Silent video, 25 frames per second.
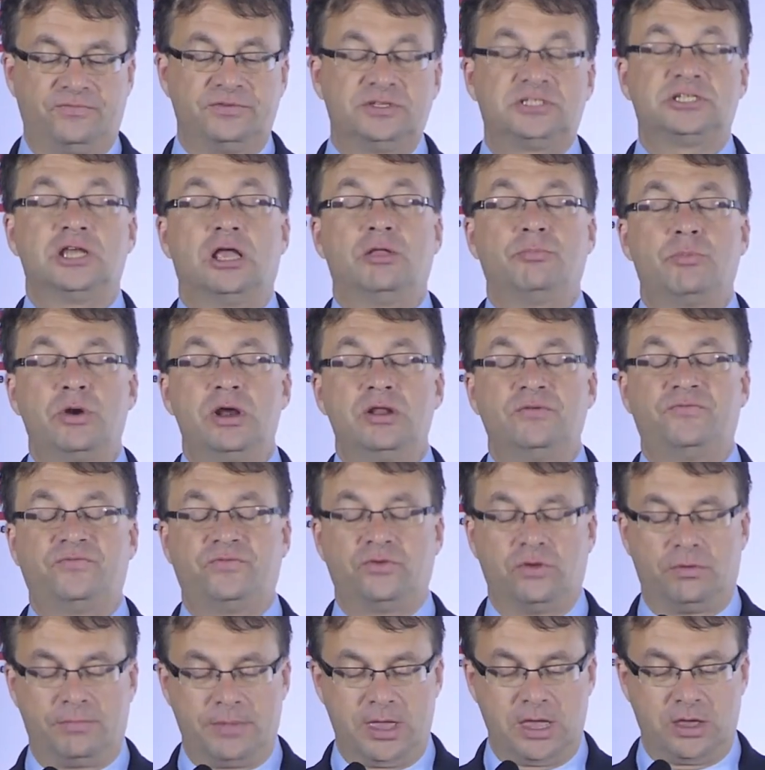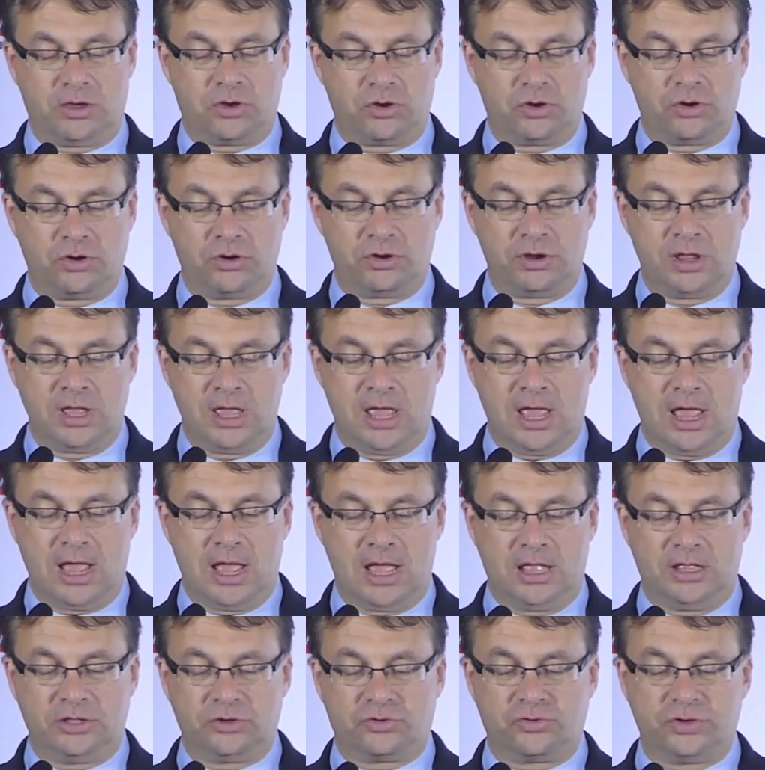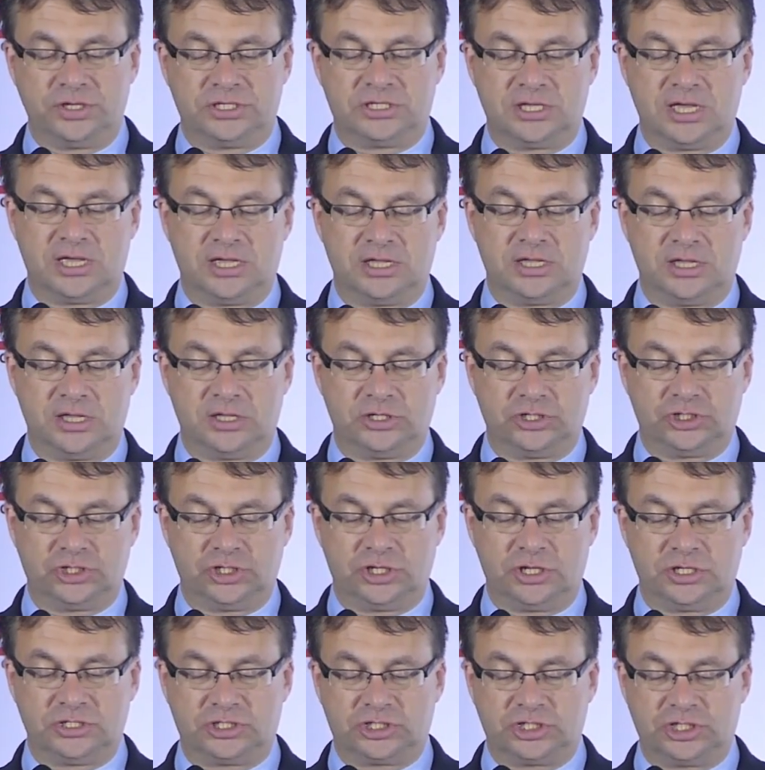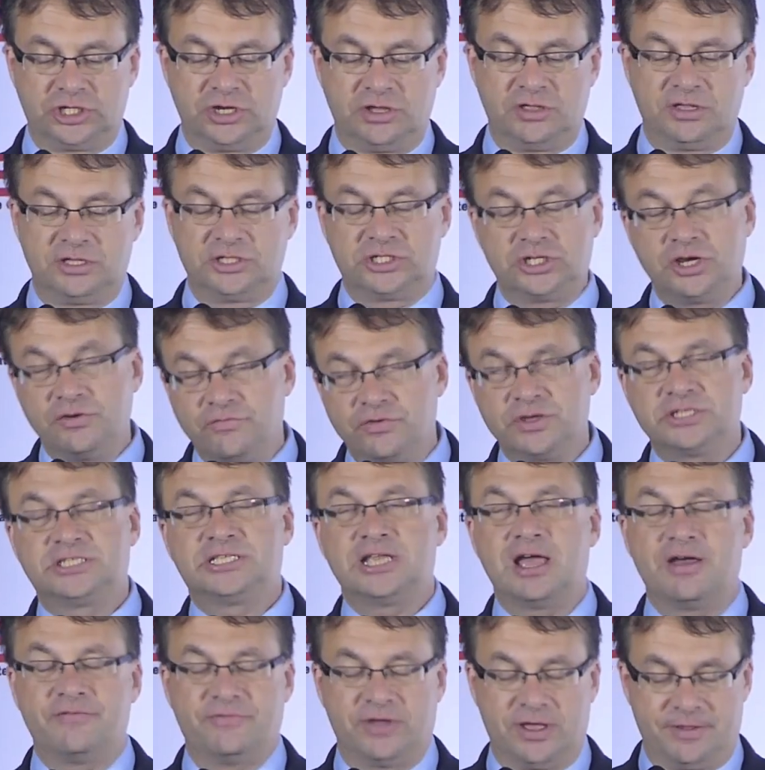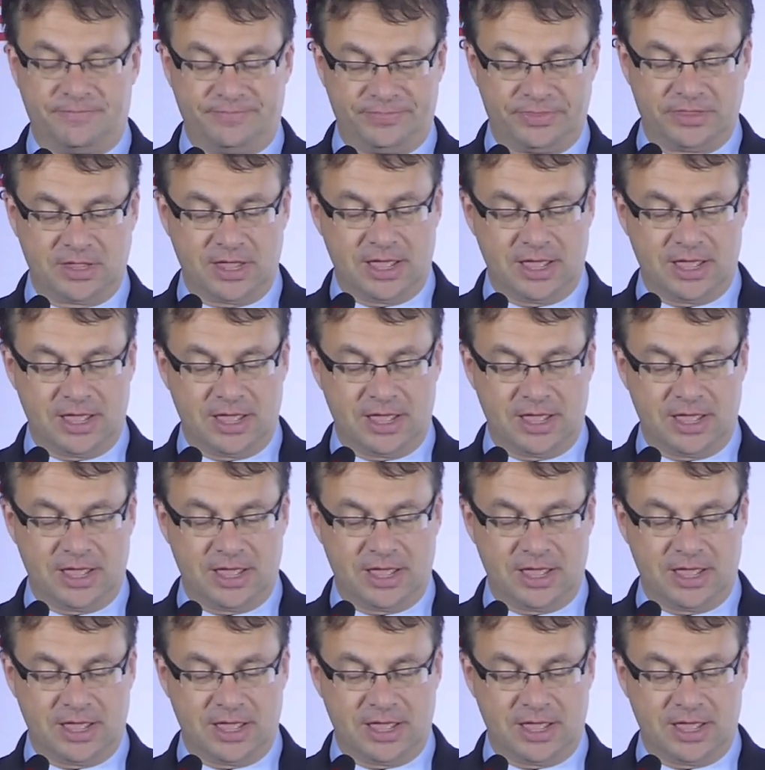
celebrated filmmaker Ankrita Shrivastava.